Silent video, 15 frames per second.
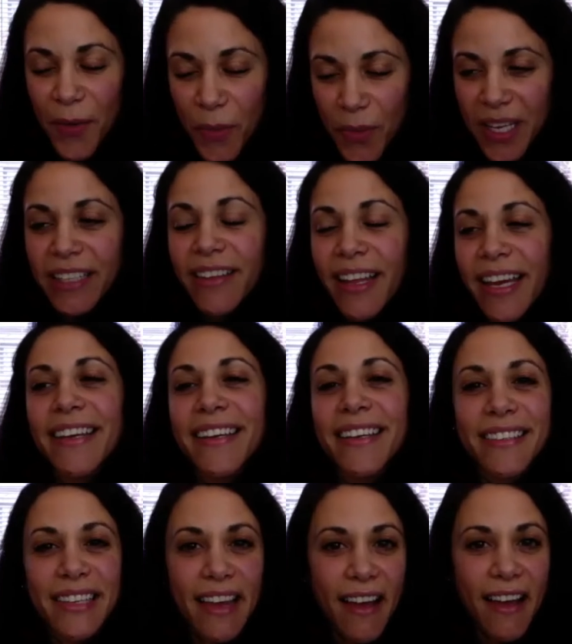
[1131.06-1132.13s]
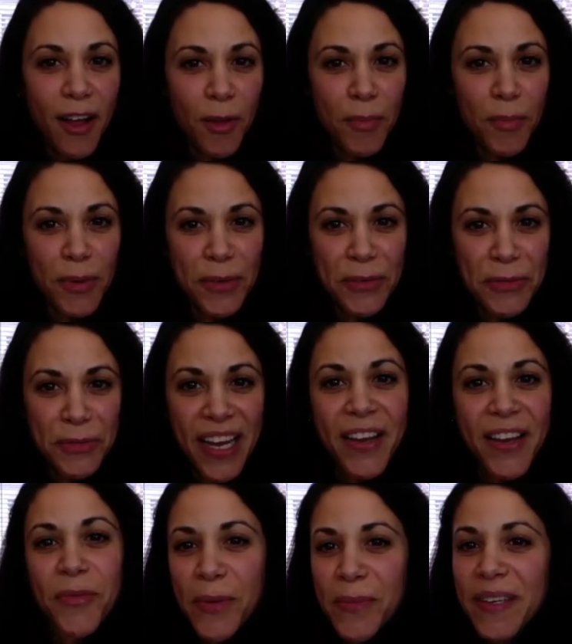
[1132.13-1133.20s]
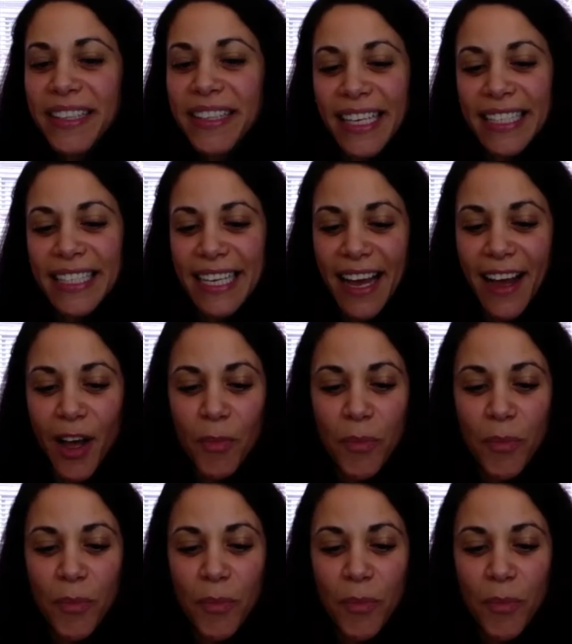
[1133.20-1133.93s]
we like to help. right? Women like to help.